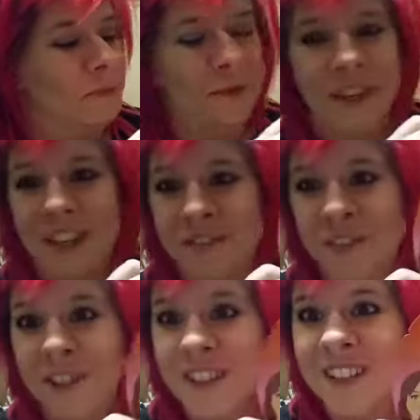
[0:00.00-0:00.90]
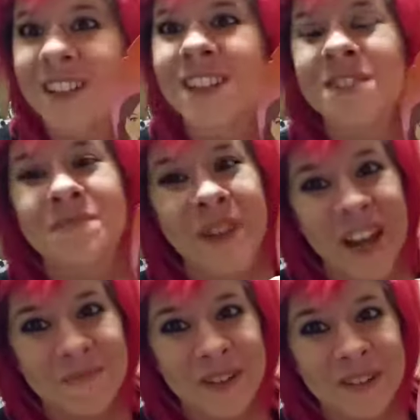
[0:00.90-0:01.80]
Bootyful
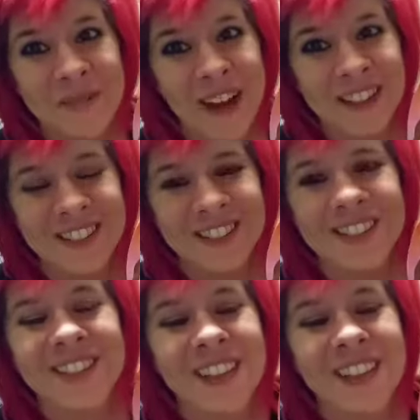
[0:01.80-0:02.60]
paper mask.